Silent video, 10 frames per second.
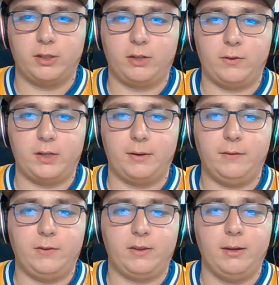this video. If
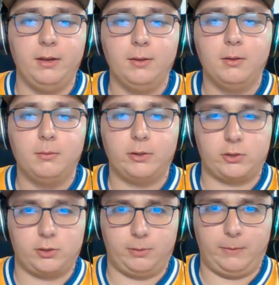you did, please
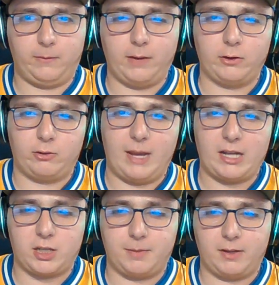do me a favor, smash
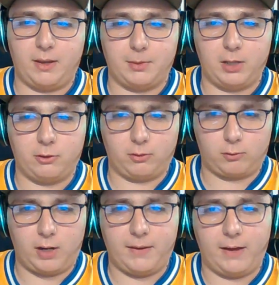the like button down below,
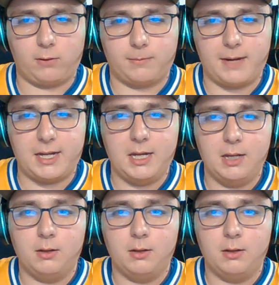subscribe if you haven't already.